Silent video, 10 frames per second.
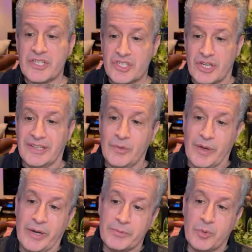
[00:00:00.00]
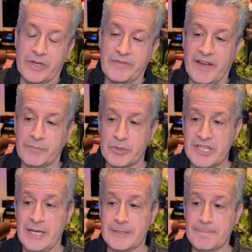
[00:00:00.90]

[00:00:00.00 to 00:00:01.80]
suddenly went up 25%.